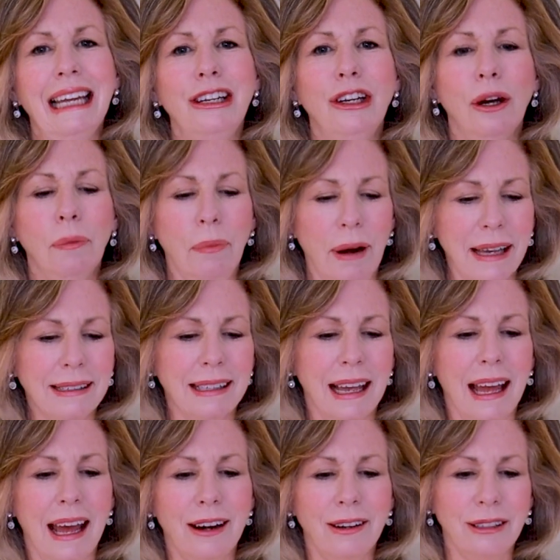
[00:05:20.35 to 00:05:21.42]
in your present
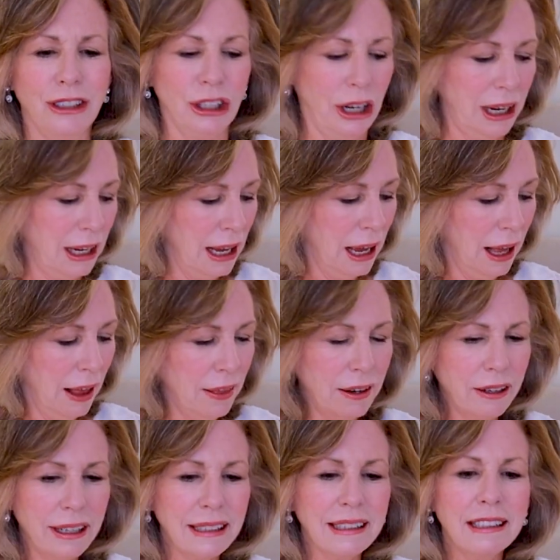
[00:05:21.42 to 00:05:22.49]
energy.
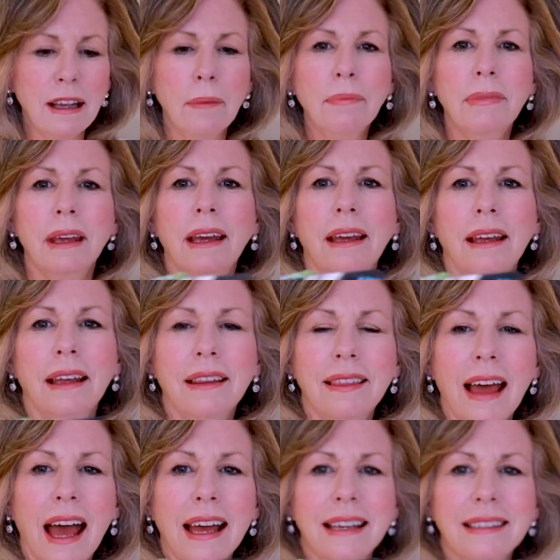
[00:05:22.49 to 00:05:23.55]
There is something
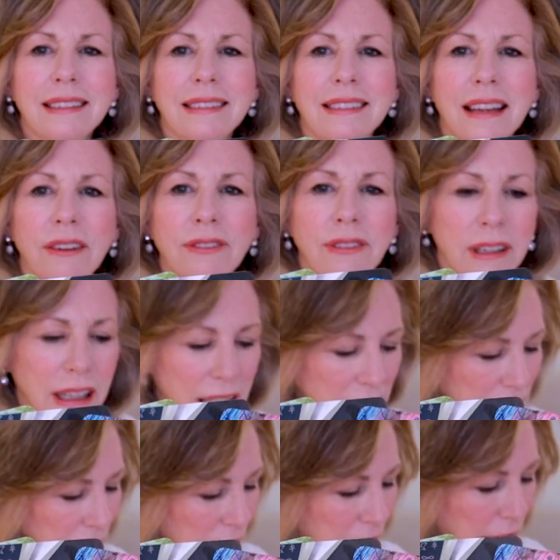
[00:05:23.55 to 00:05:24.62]
that is
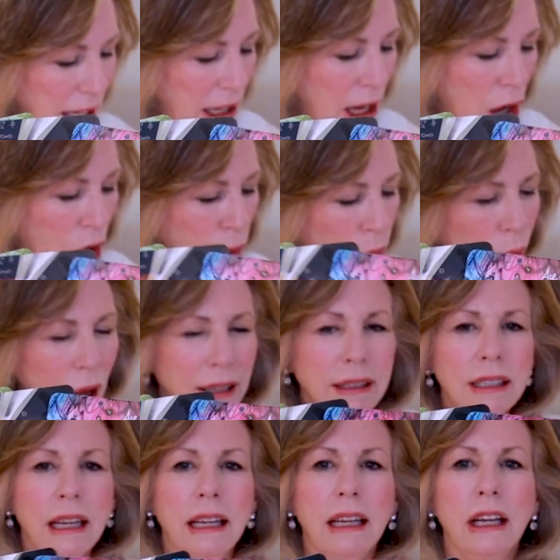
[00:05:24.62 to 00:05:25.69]
definitely
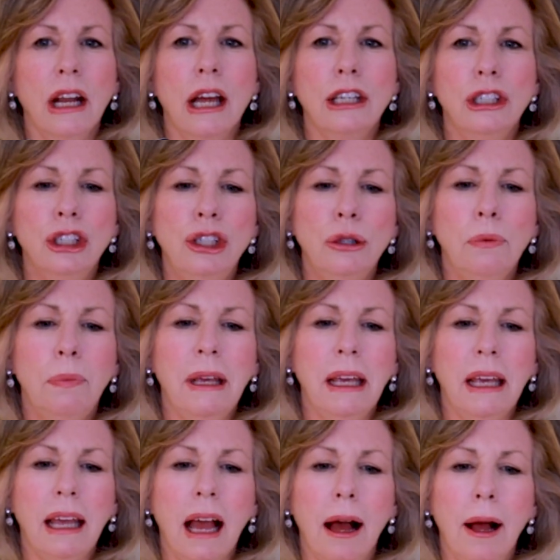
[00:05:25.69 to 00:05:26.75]
wanting to
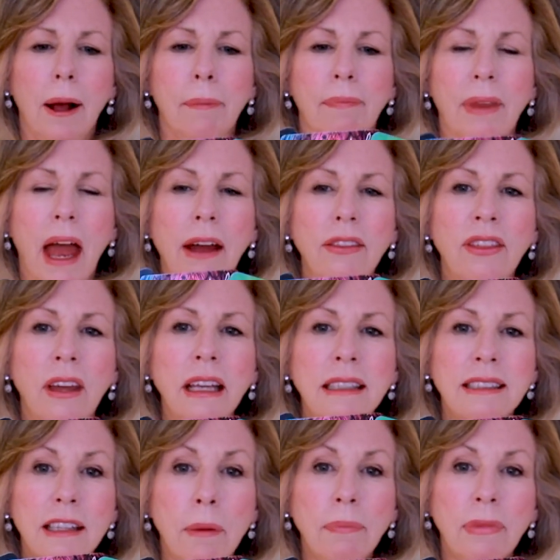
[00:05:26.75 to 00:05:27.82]
be, um, I think
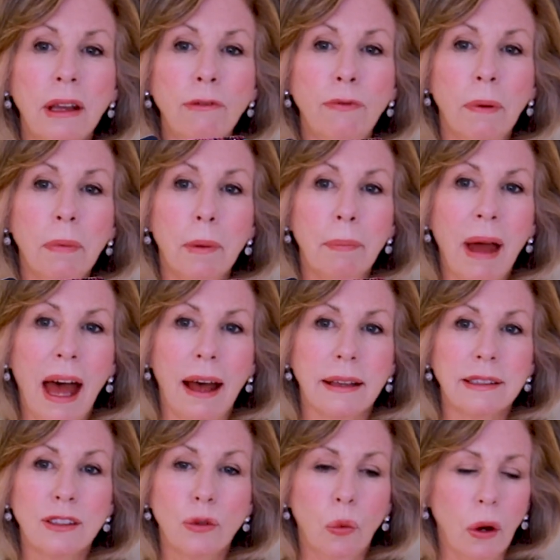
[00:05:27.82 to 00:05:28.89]
something from the
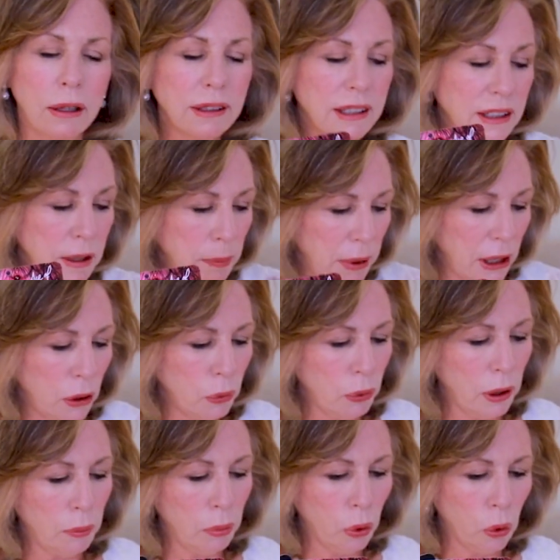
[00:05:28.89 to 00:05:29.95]
past wants to be
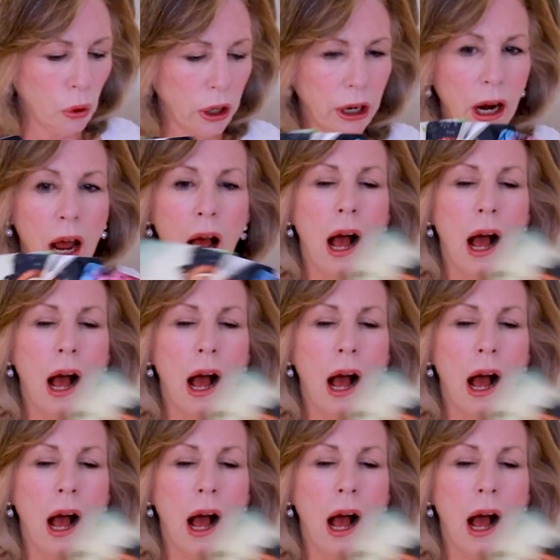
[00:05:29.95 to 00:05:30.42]
reborn.